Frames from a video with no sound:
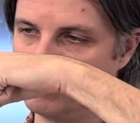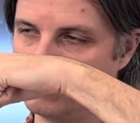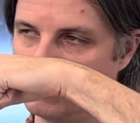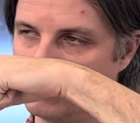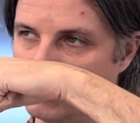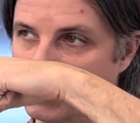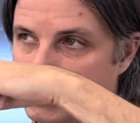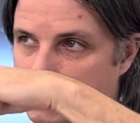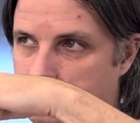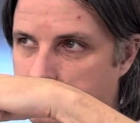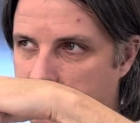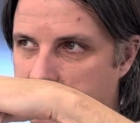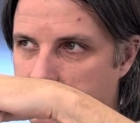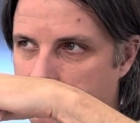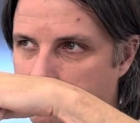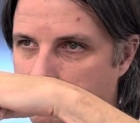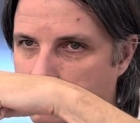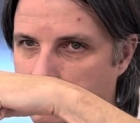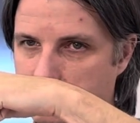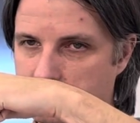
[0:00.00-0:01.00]

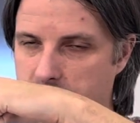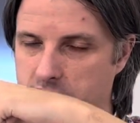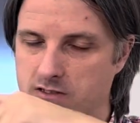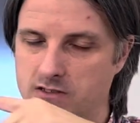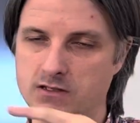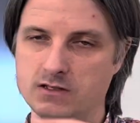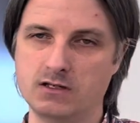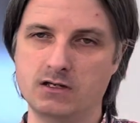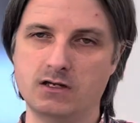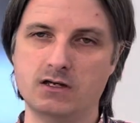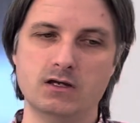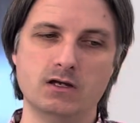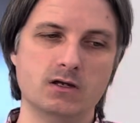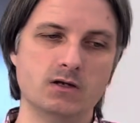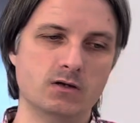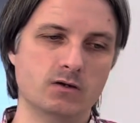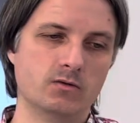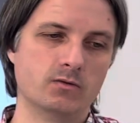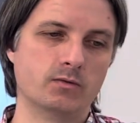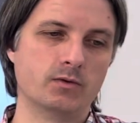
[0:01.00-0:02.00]
registration marks,
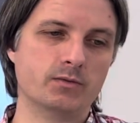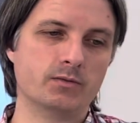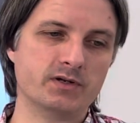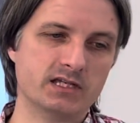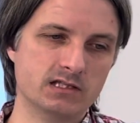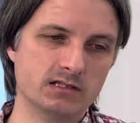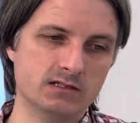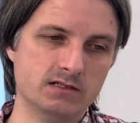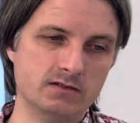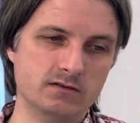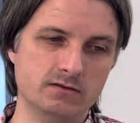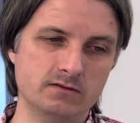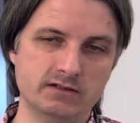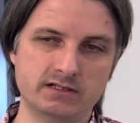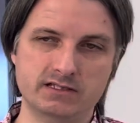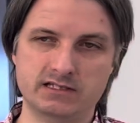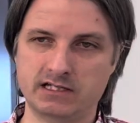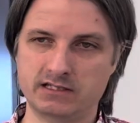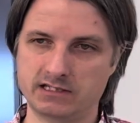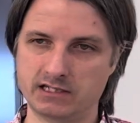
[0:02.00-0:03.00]
what we can do, it
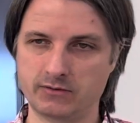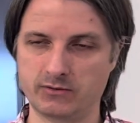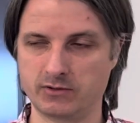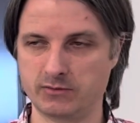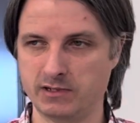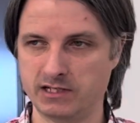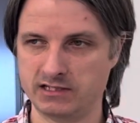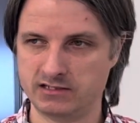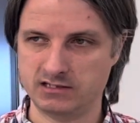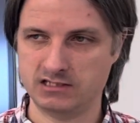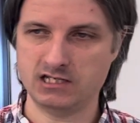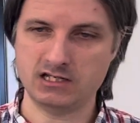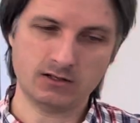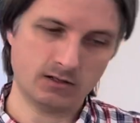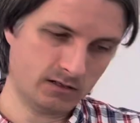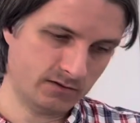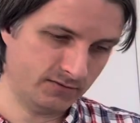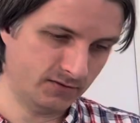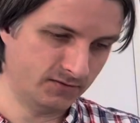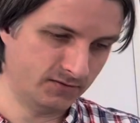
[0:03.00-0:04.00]
sounds like we're about to take
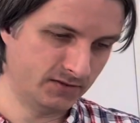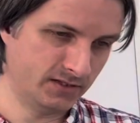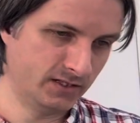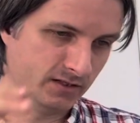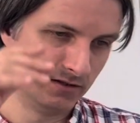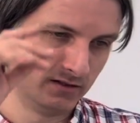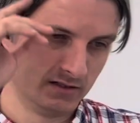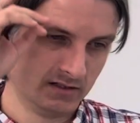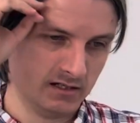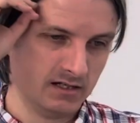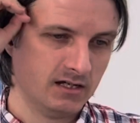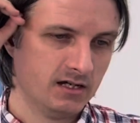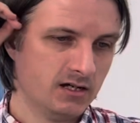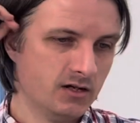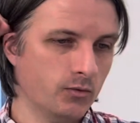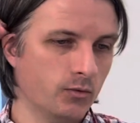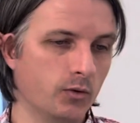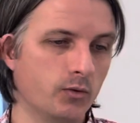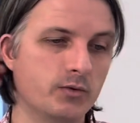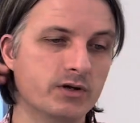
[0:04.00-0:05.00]
off over here.
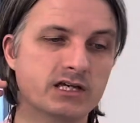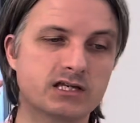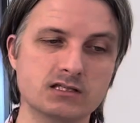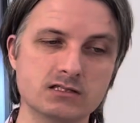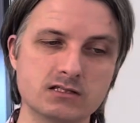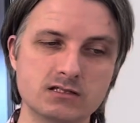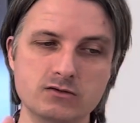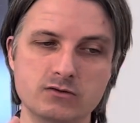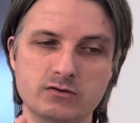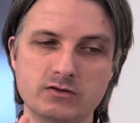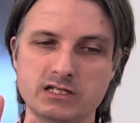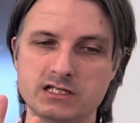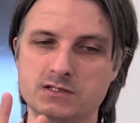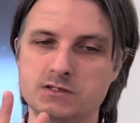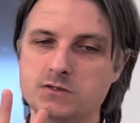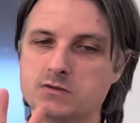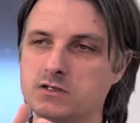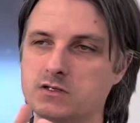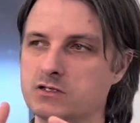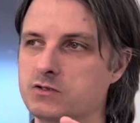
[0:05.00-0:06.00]
What we can do is
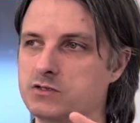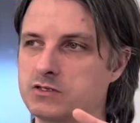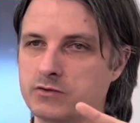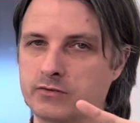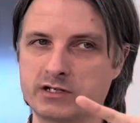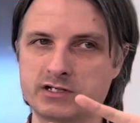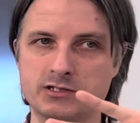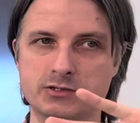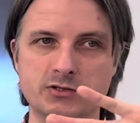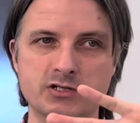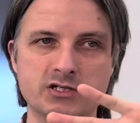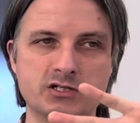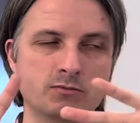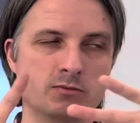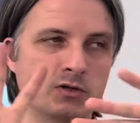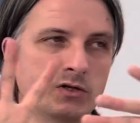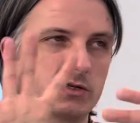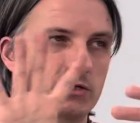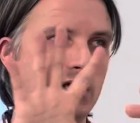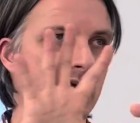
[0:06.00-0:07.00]
you can use the registration
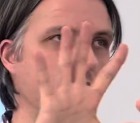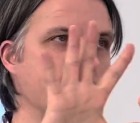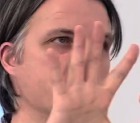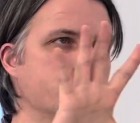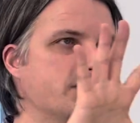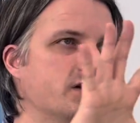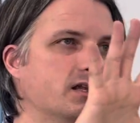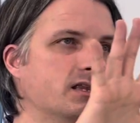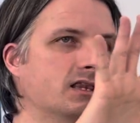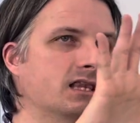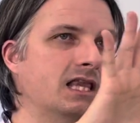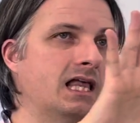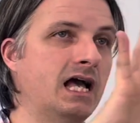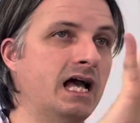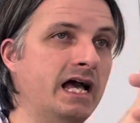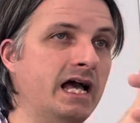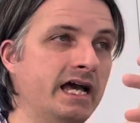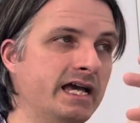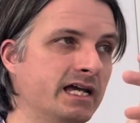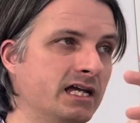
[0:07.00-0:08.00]
marks and you can
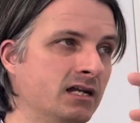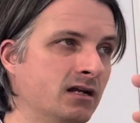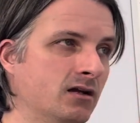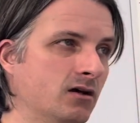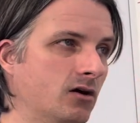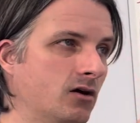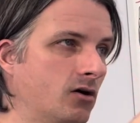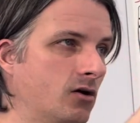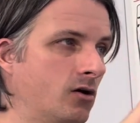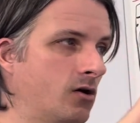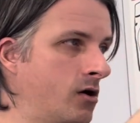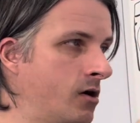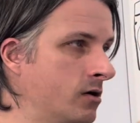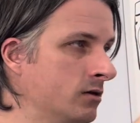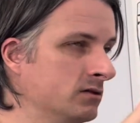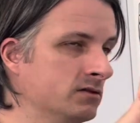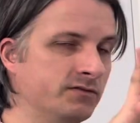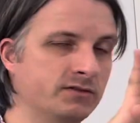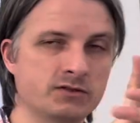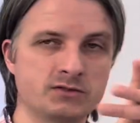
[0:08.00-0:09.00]
line
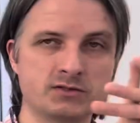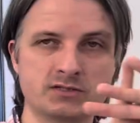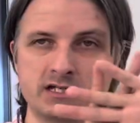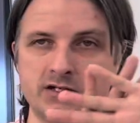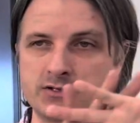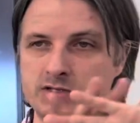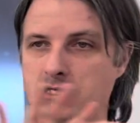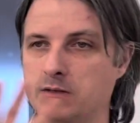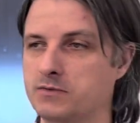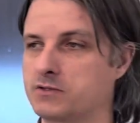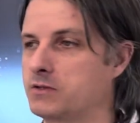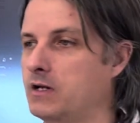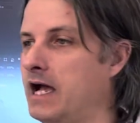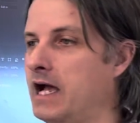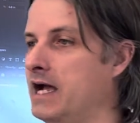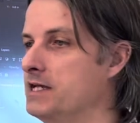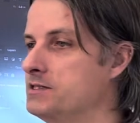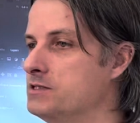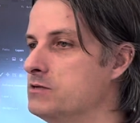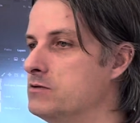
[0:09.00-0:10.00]
all of those layers up. So
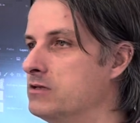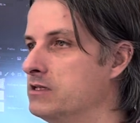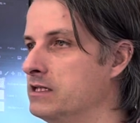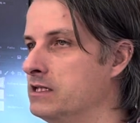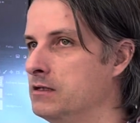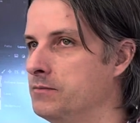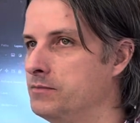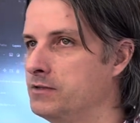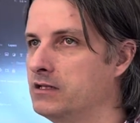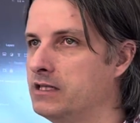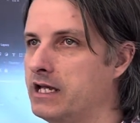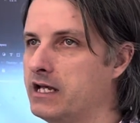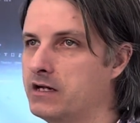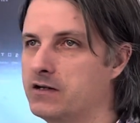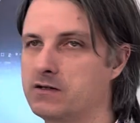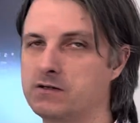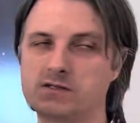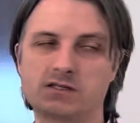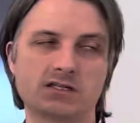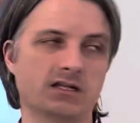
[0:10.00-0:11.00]
as you clean up the
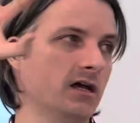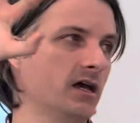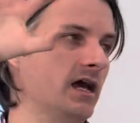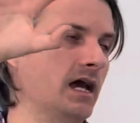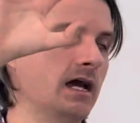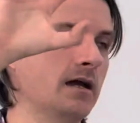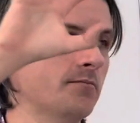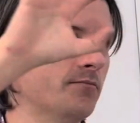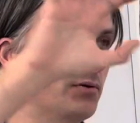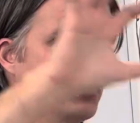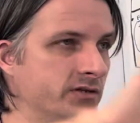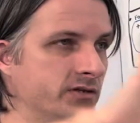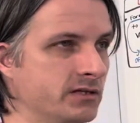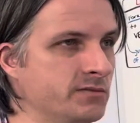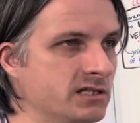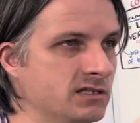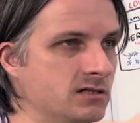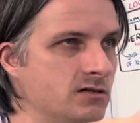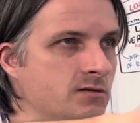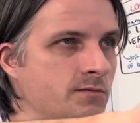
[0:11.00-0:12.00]
layers and put them
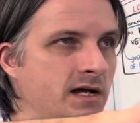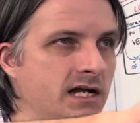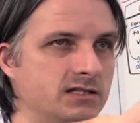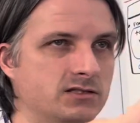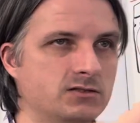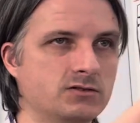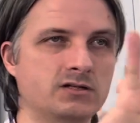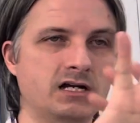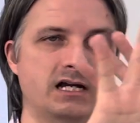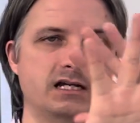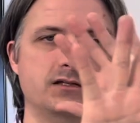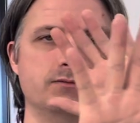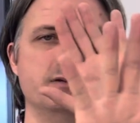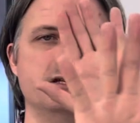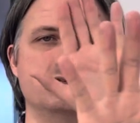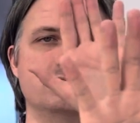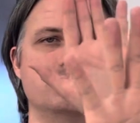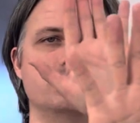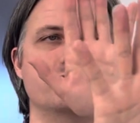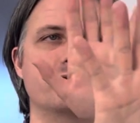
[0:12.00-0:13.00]
into your master
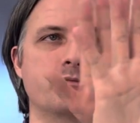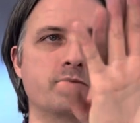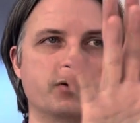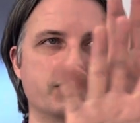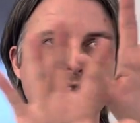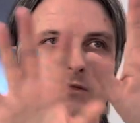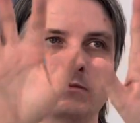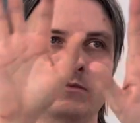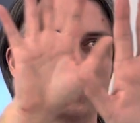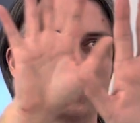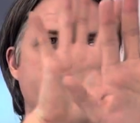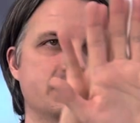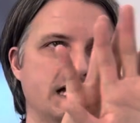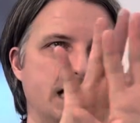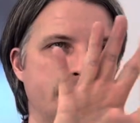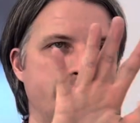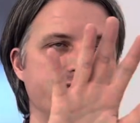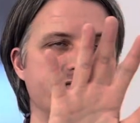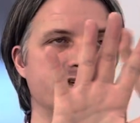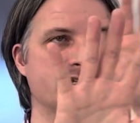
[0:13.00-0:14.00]
document, you can put them on
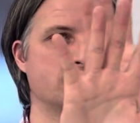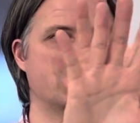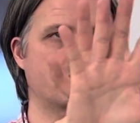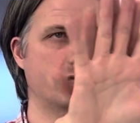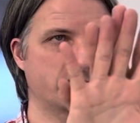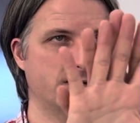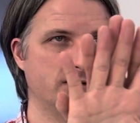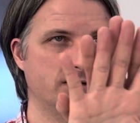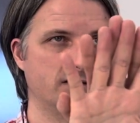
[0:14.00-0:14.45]
top of each other.